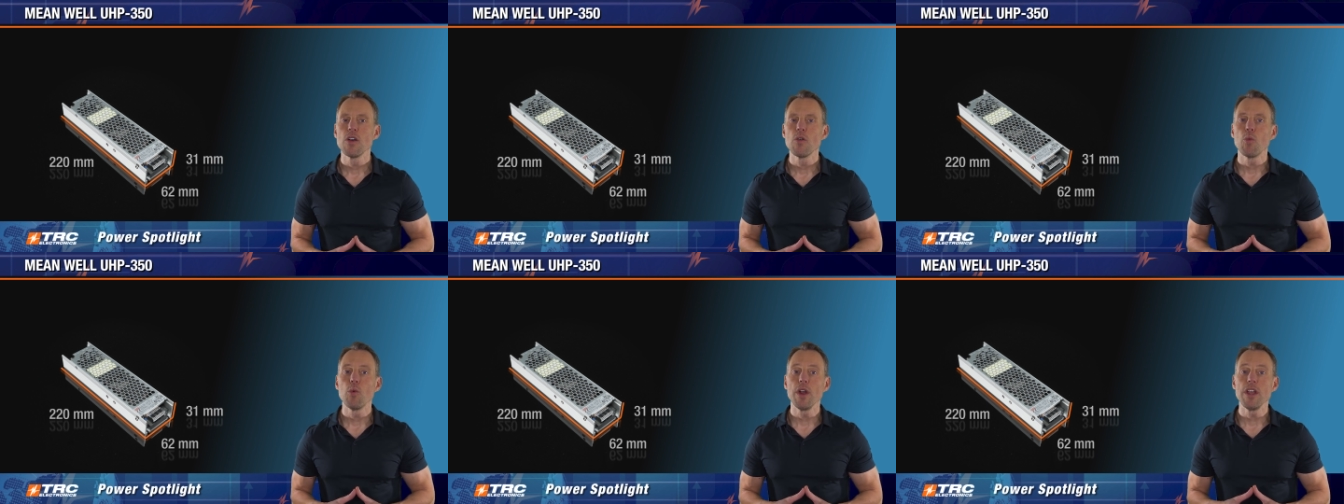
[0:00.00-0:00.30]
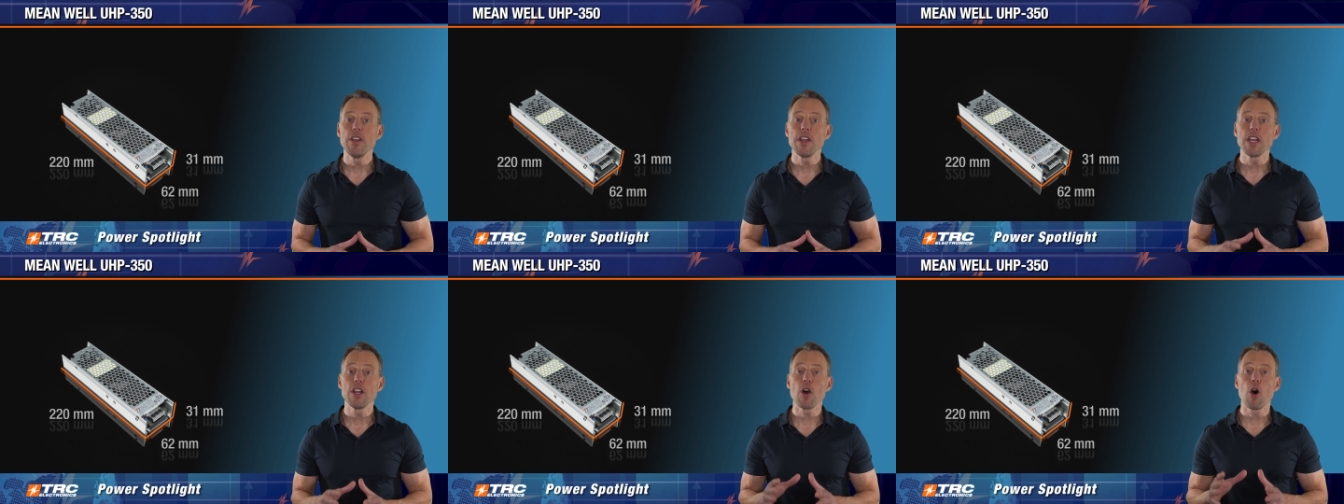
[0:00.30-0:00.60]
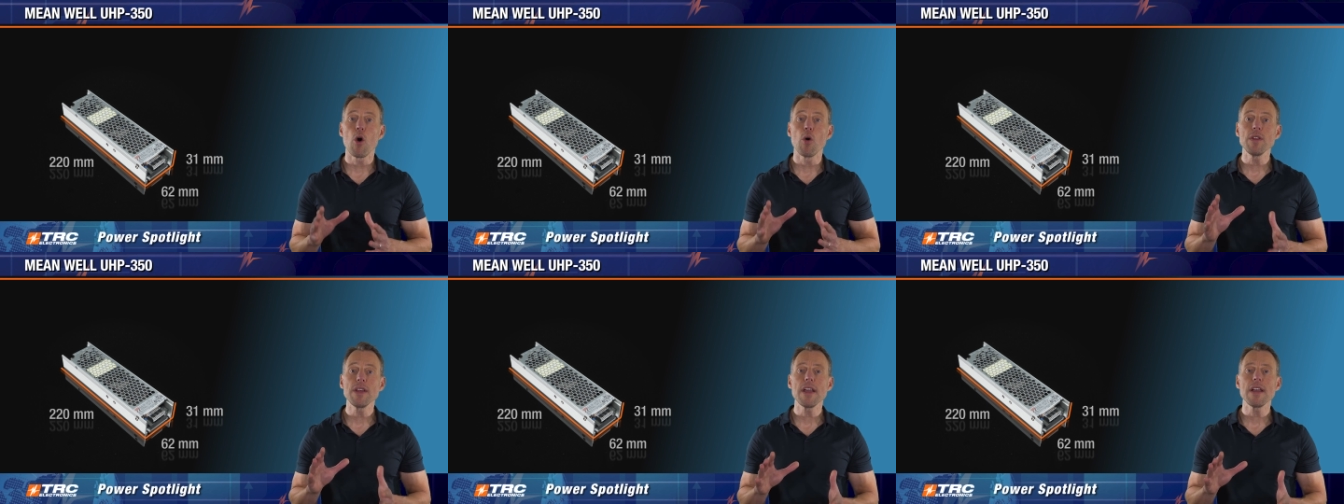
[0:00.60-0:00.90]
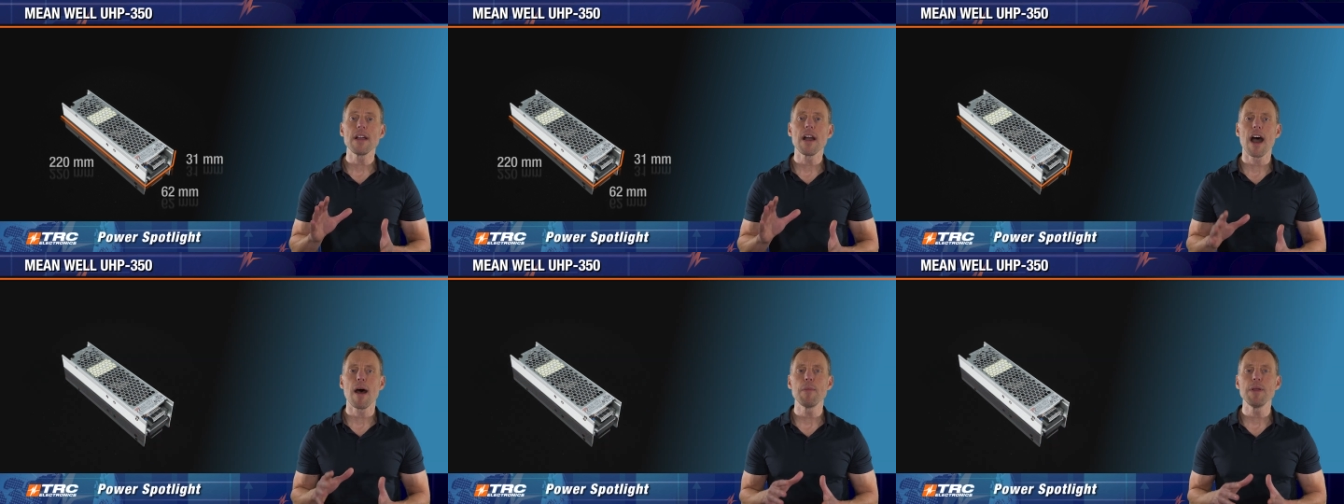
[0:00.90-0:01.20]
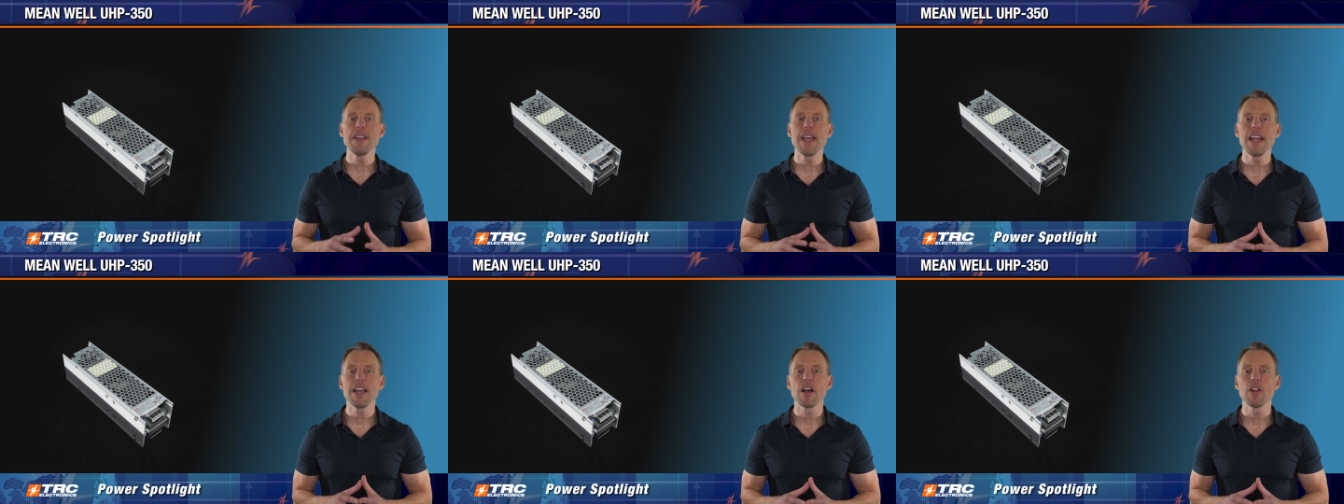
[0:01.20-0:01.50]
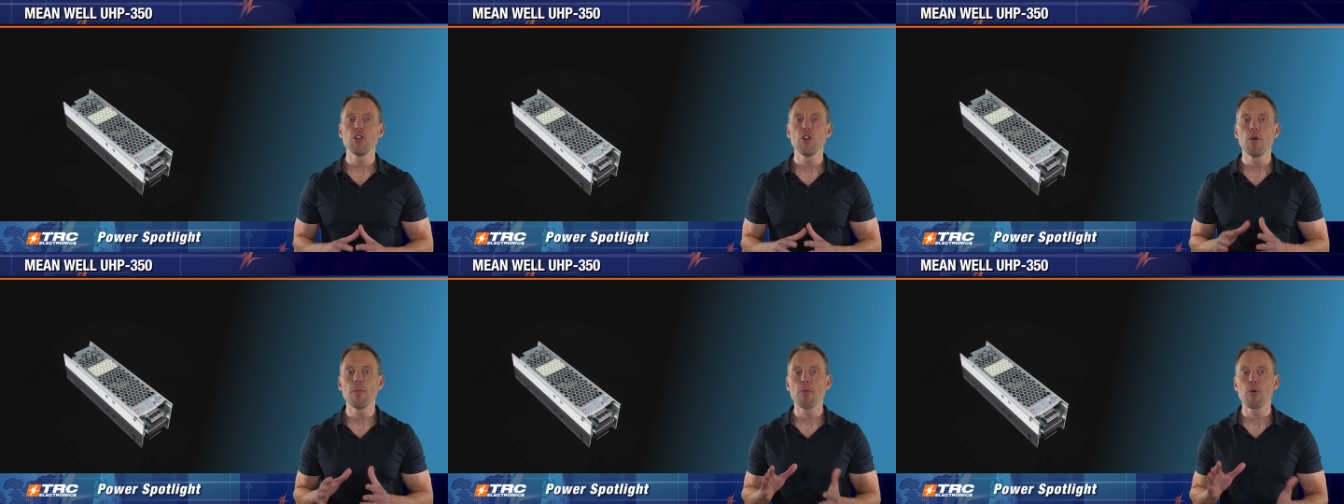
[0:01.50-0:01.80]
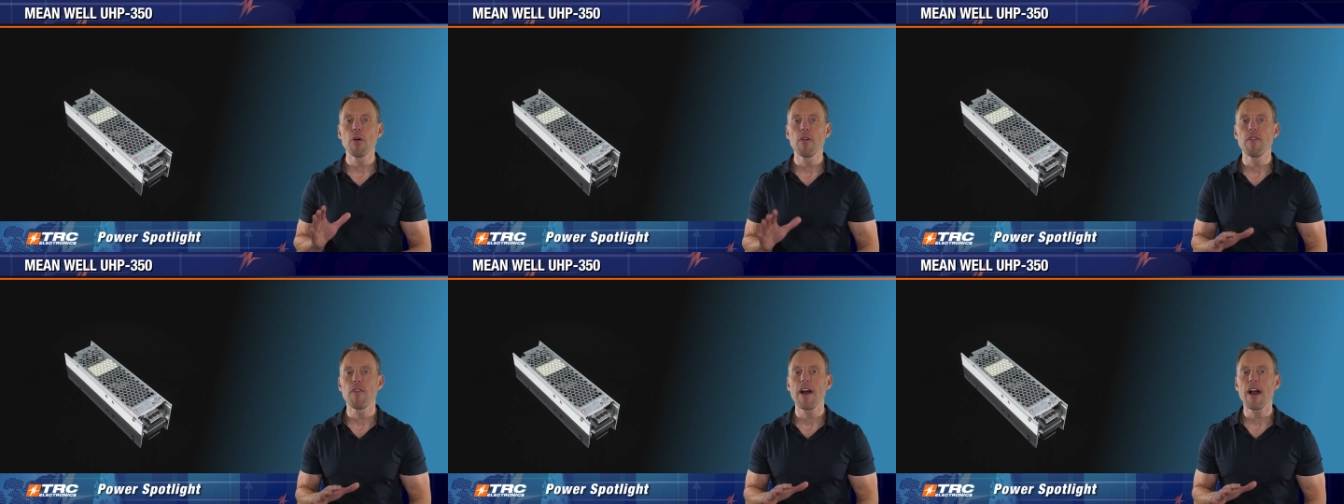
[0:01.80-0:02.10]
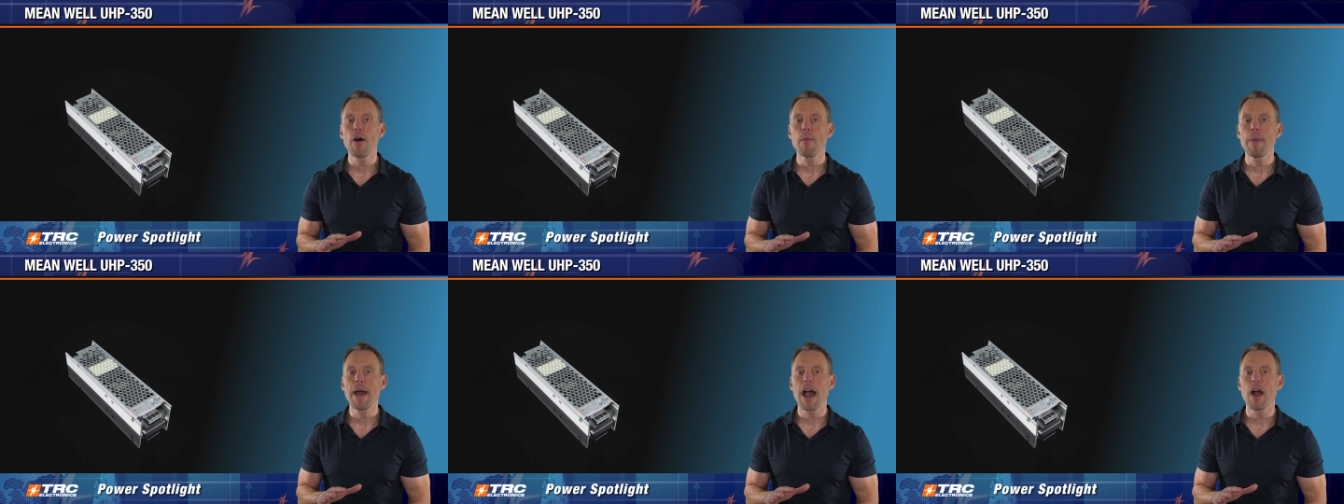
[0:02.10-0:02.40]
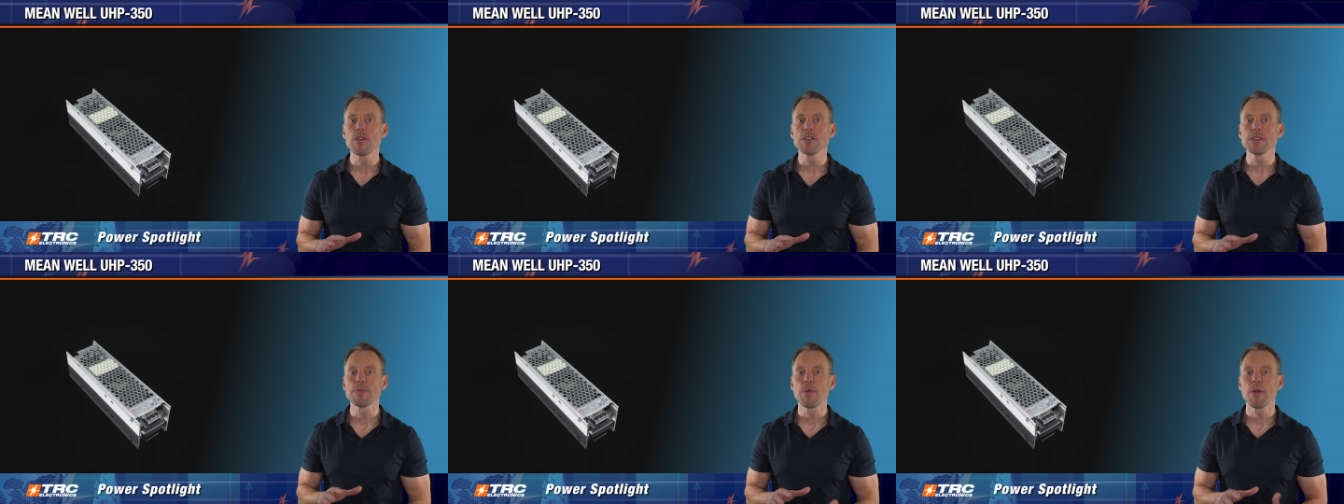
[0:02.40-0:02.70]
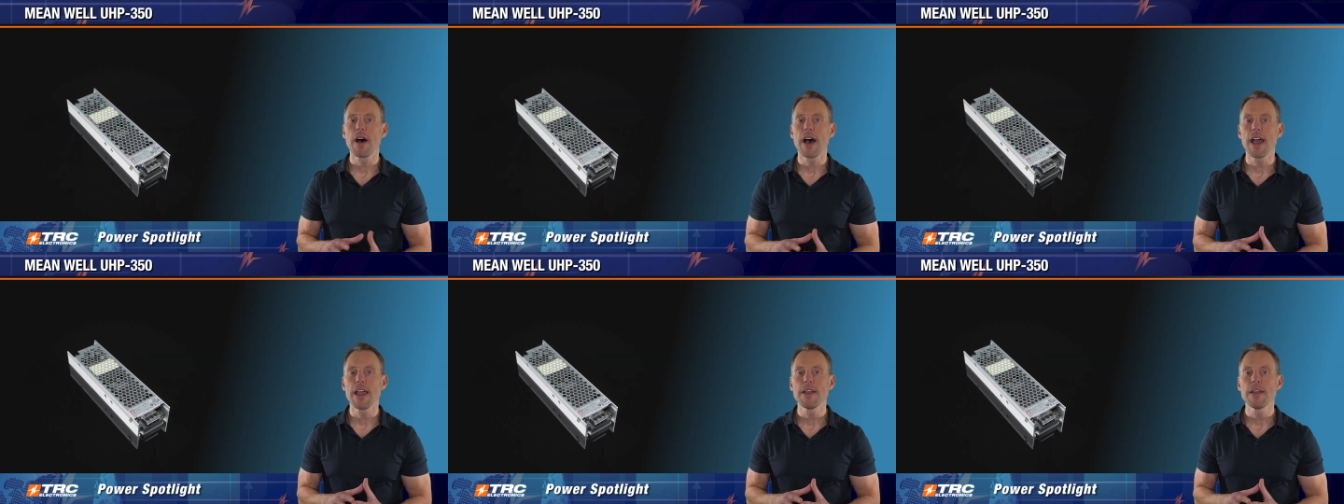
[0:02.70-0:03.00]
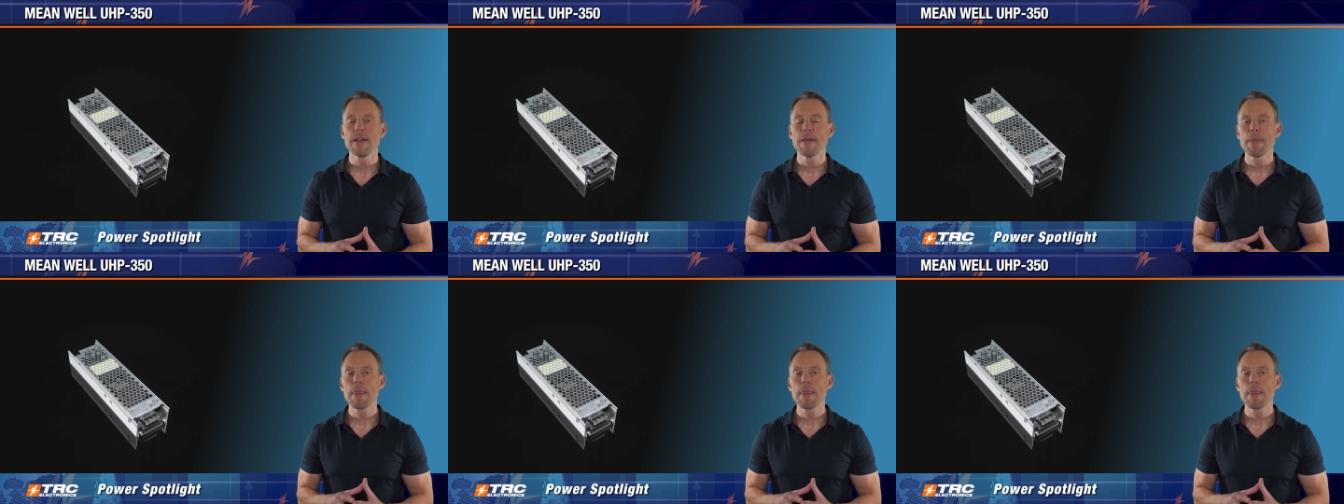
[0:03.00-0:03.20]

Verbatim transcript: where you can only accommodate a low profile power supply